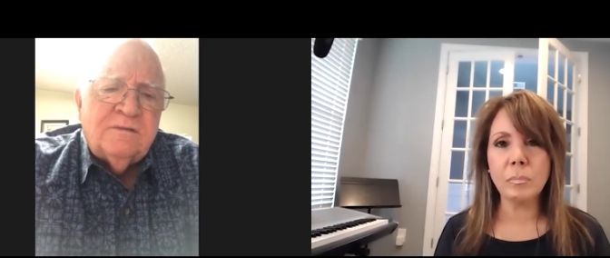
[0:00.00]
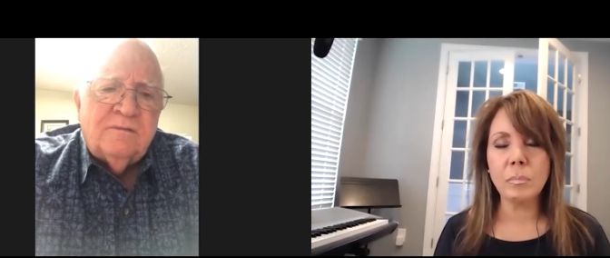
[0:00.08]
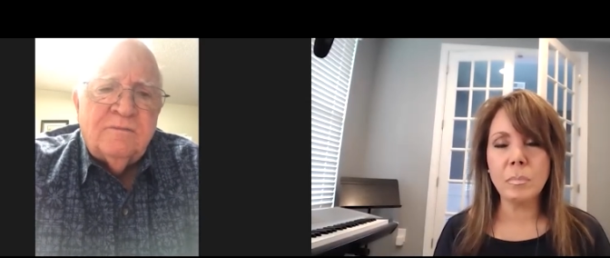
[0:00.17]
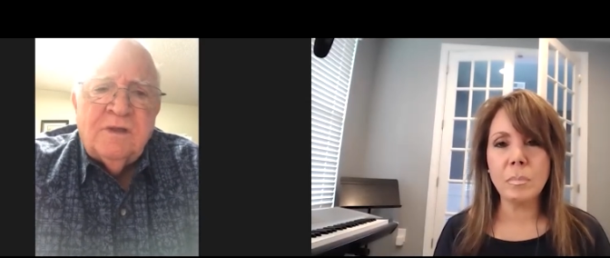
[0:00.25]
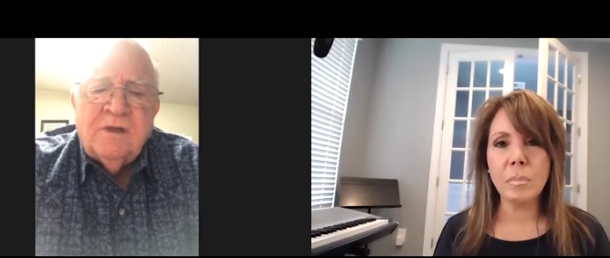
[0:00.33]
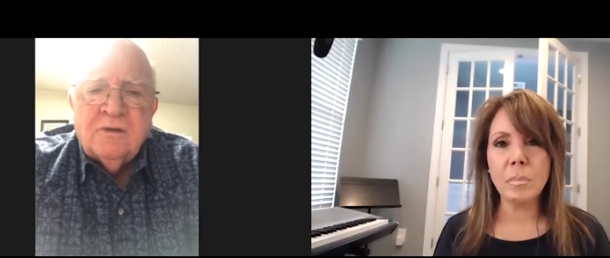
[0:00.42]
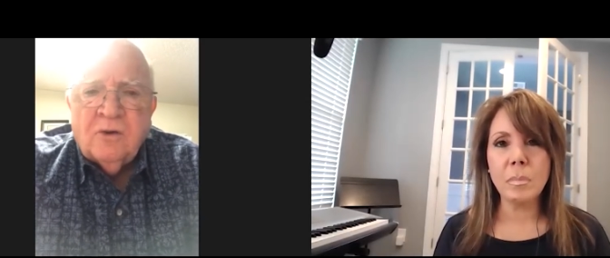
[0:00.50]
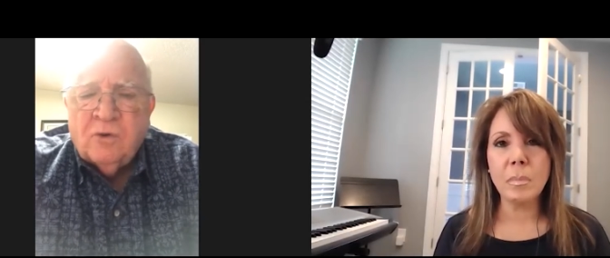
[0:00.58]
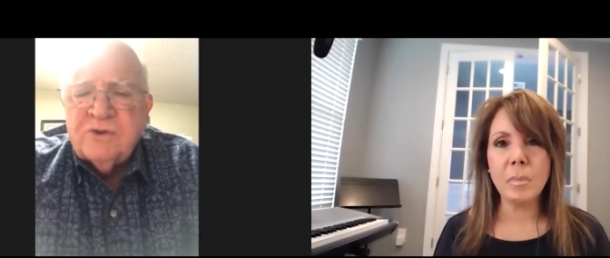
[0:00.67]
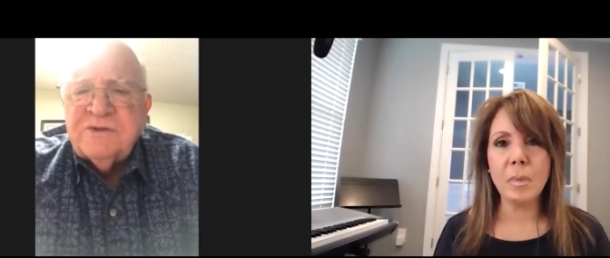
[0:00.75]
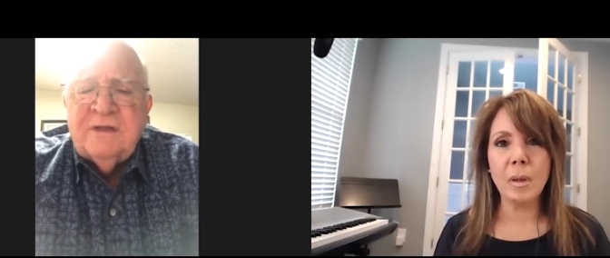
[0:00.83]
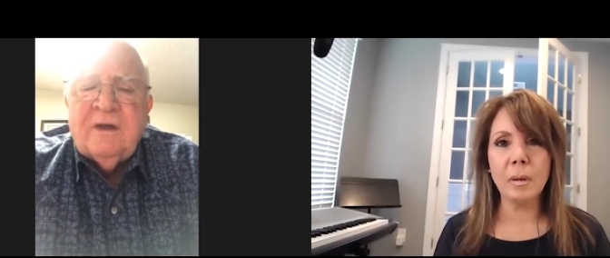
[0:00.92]
Speaker 1: and of
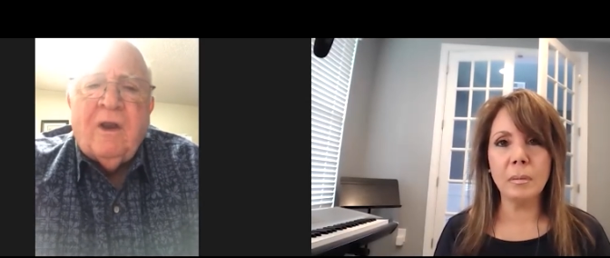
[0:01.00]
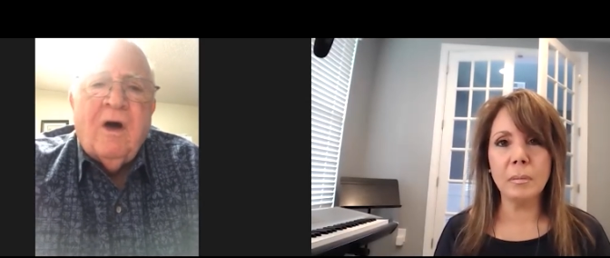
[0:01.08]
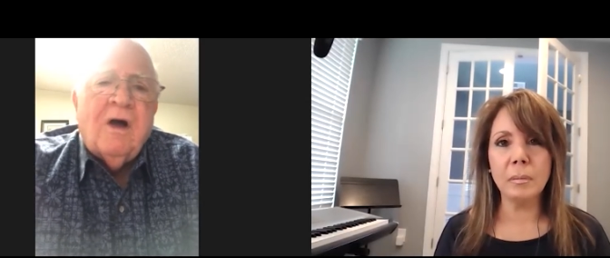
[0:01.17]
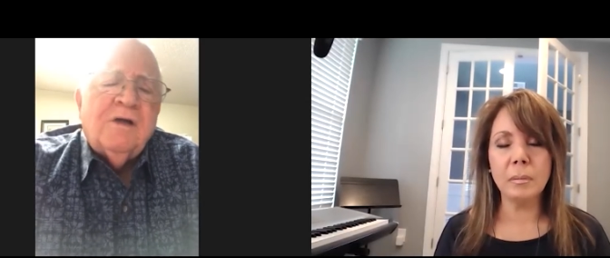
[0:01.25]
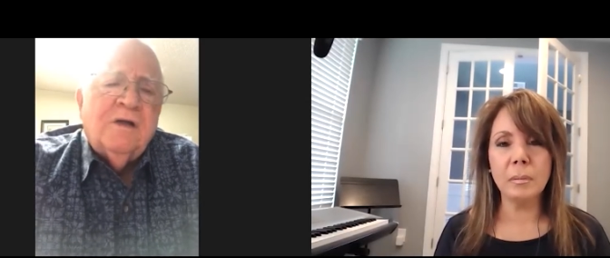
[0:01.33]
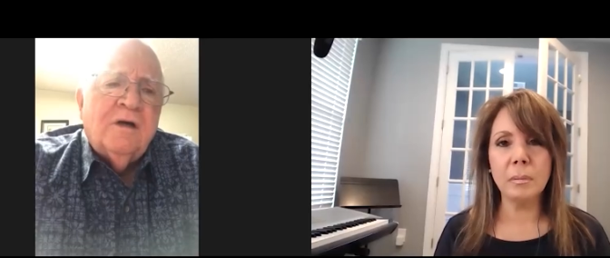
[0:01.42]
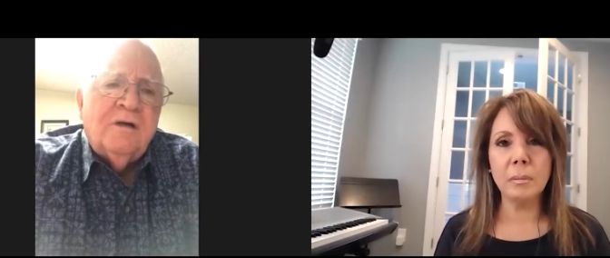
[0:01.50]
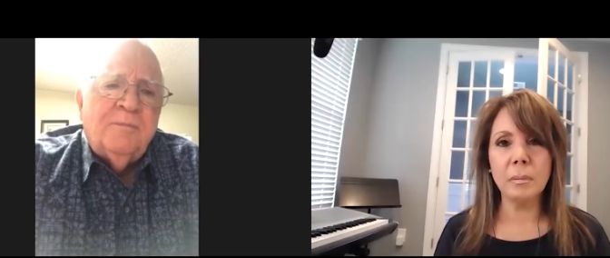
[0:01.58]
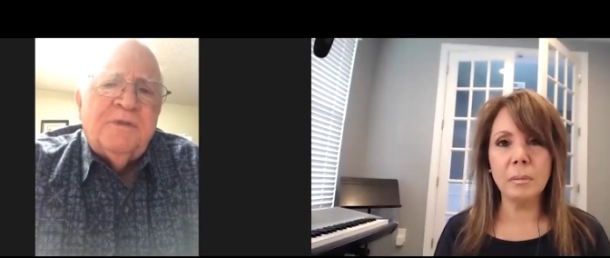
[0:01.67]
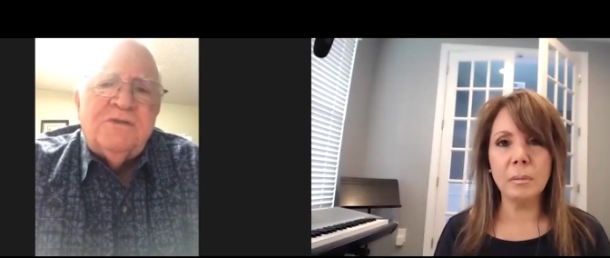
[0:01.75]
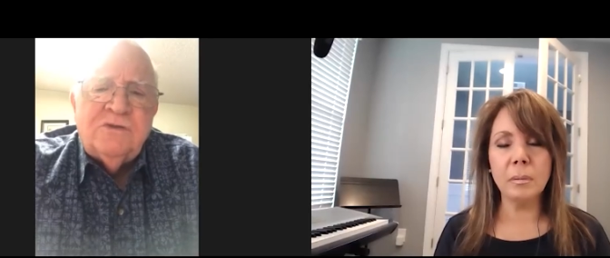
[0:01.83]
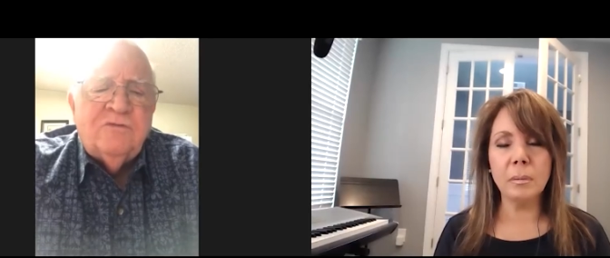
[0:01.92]
course, in
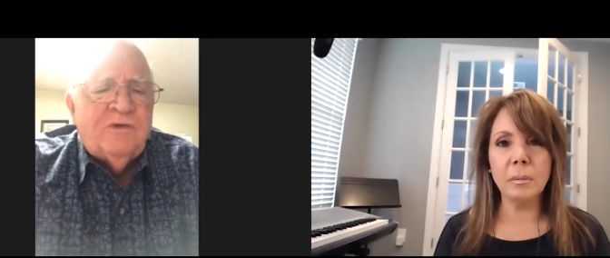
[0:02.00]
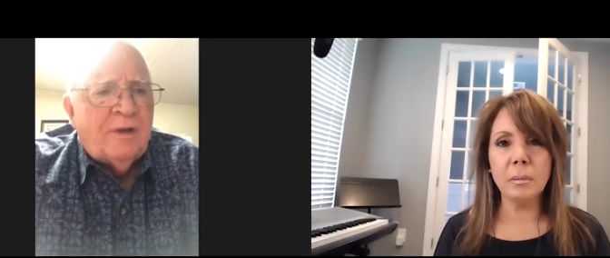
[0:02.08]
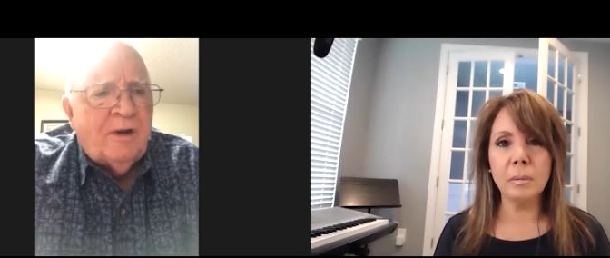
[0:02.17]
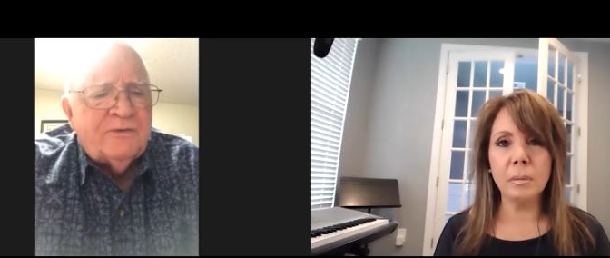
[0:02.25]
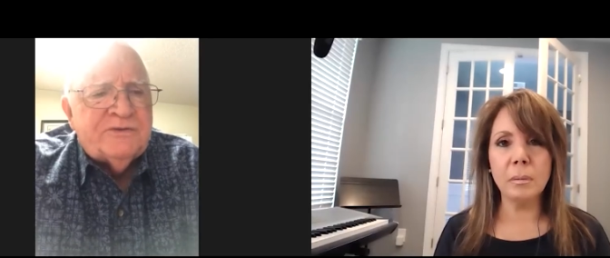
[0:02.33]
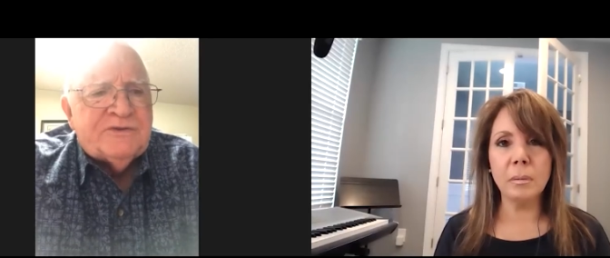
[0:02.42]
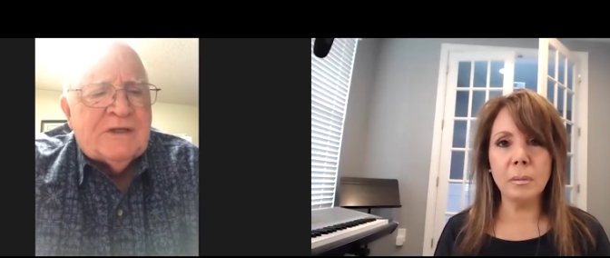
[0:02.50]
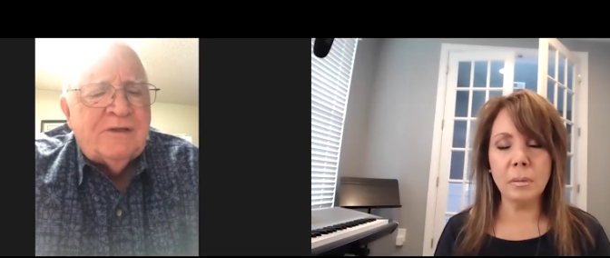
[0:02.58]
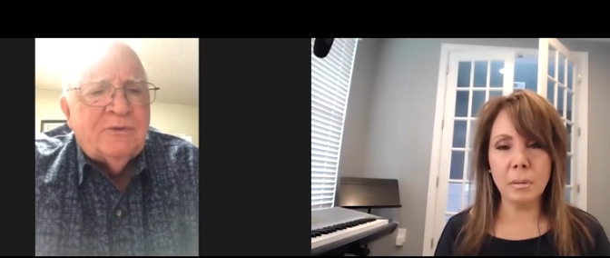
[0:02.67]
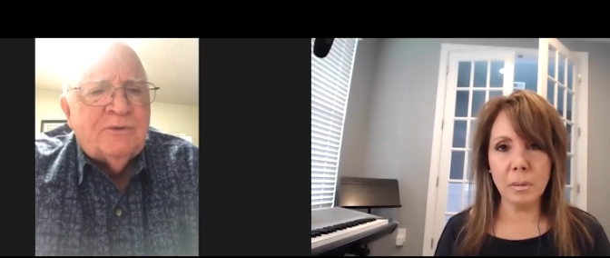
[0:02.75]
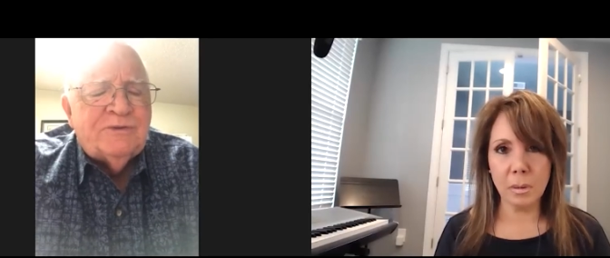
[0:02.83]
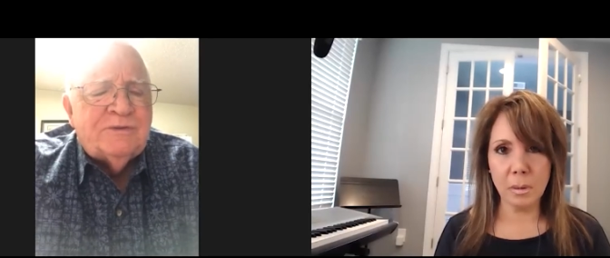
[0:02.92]
lockup and juvenile
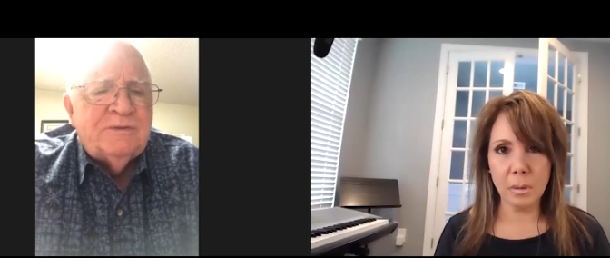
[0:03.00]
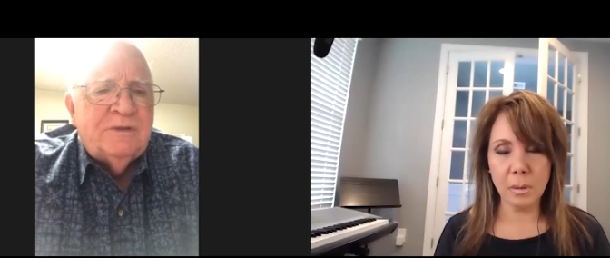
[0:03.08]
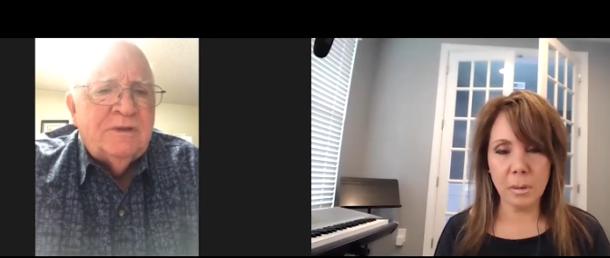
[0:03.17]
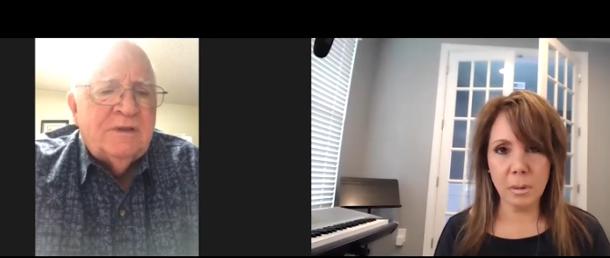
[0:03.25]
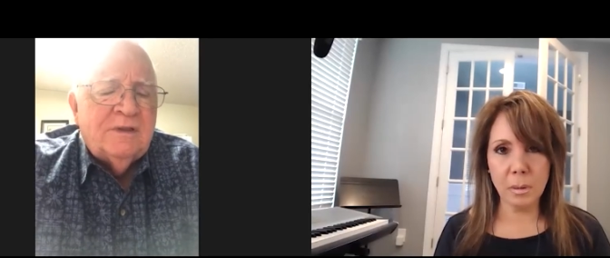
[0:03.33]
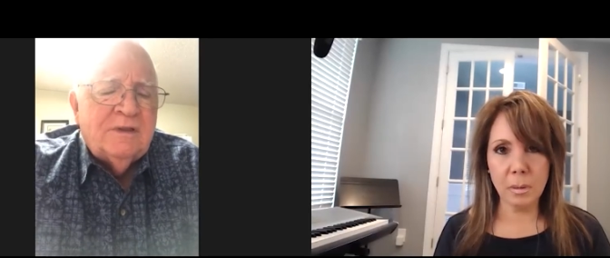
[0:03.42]
cells and